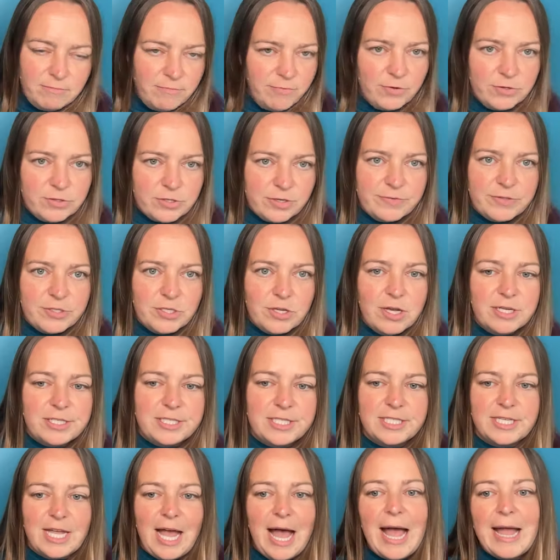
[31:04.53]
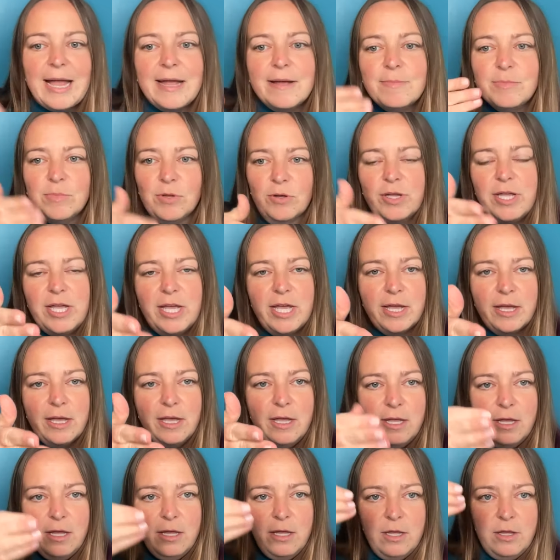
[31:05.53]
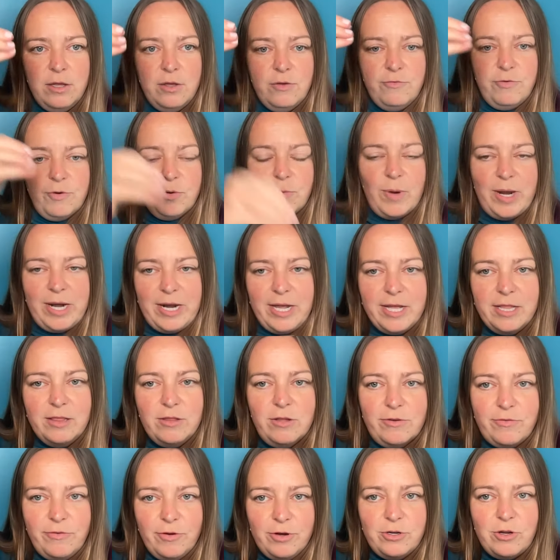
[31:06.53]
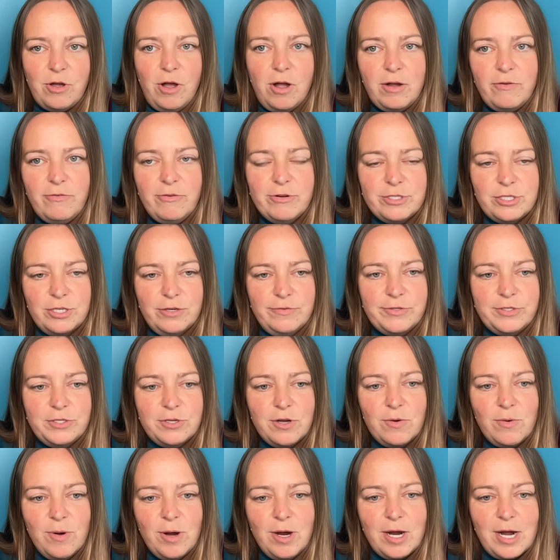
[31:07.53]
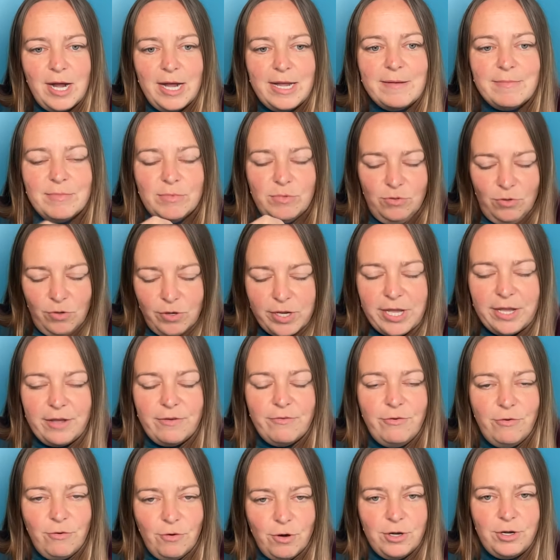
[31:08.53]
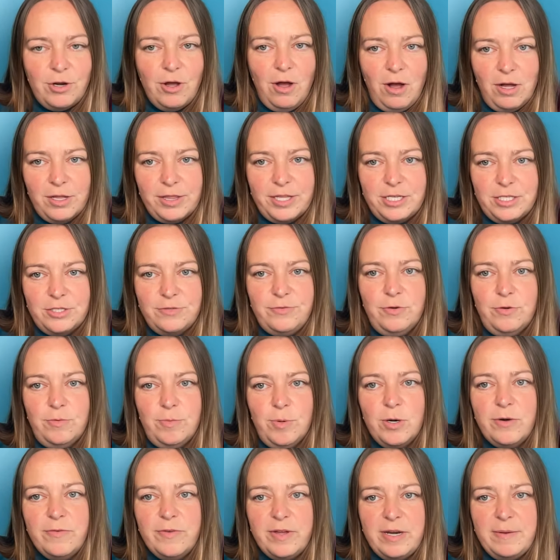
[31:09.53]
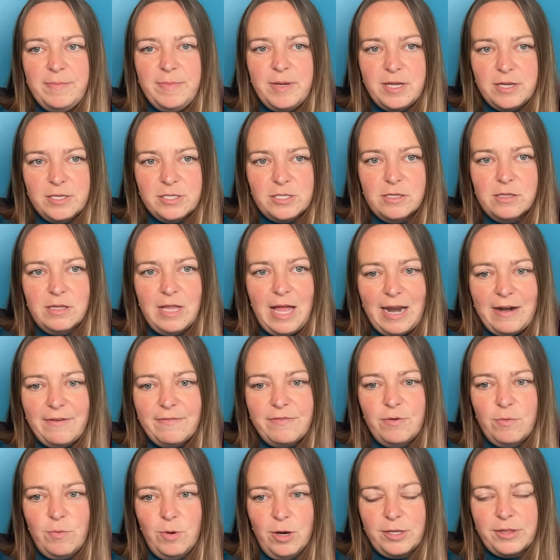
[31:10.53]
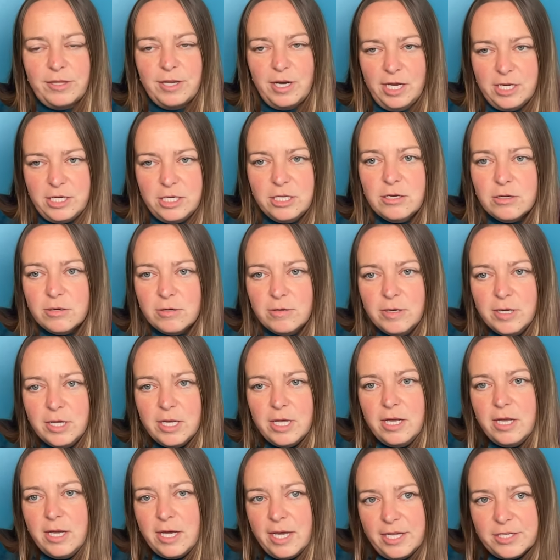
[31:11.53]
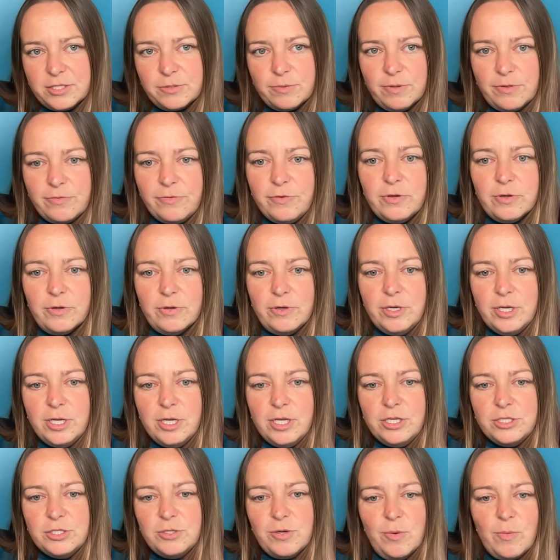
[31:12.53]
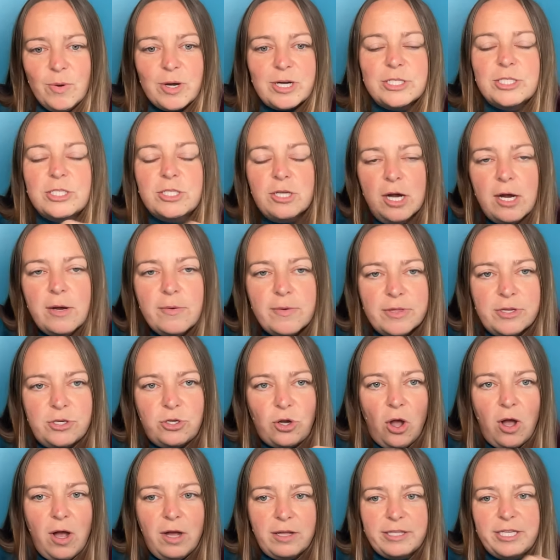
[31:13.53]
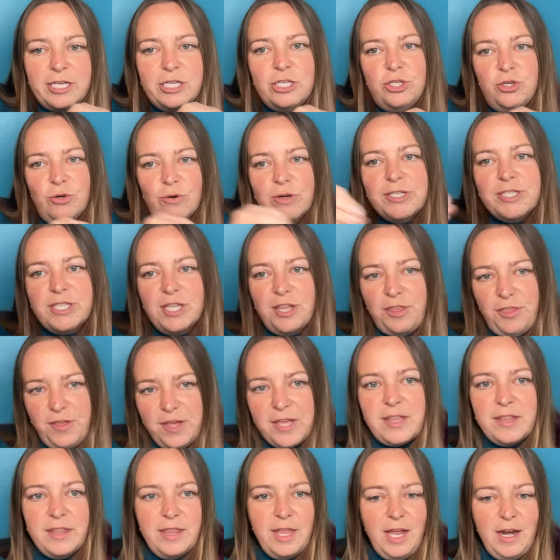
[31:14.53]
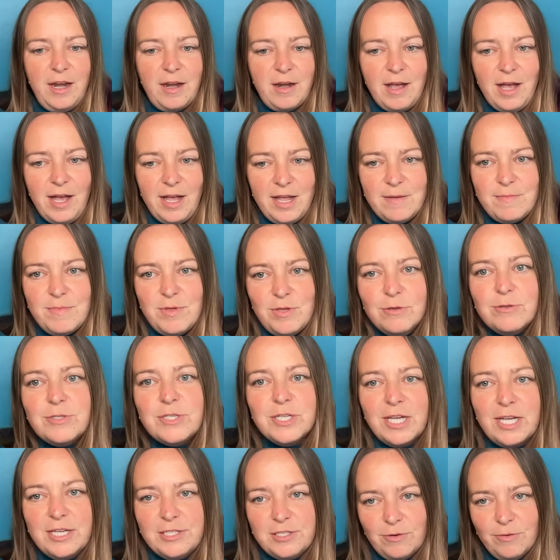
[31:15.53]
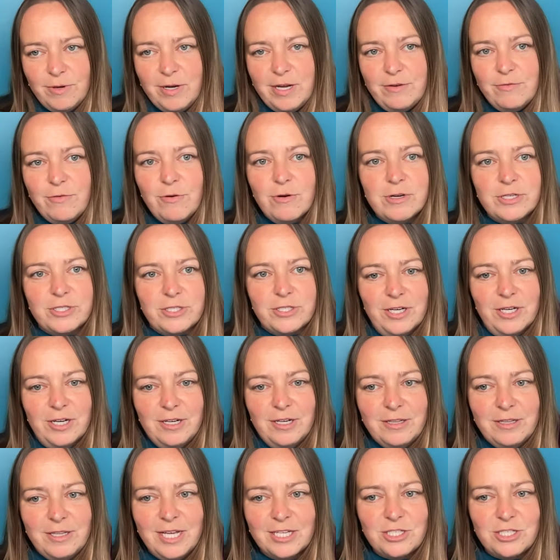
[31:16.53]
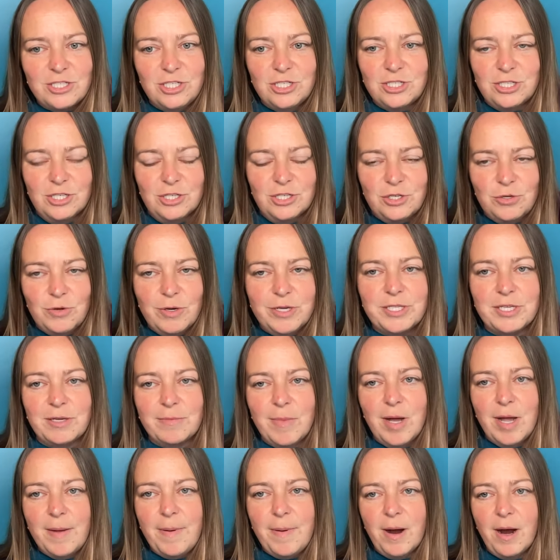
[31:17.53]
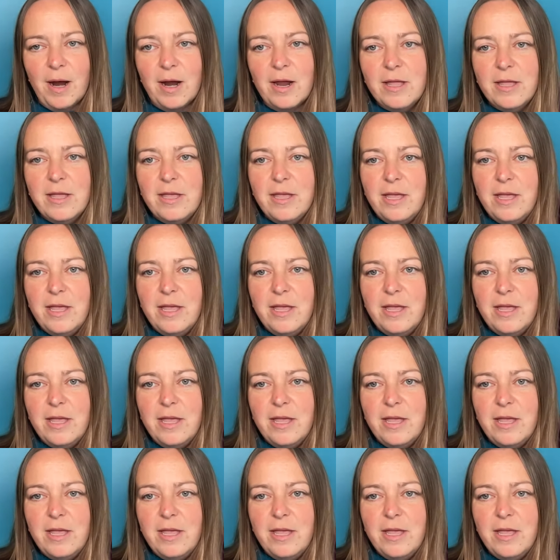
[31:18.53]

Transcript: for service dogs is I am looking for when I look for a dog for service dog work, I am looking for a dog that is food motivated because a lot of the work that I do is with food. So I want to start with a dog that enjoys the thing that I am using as a reinforcer. That's just a choice on my part.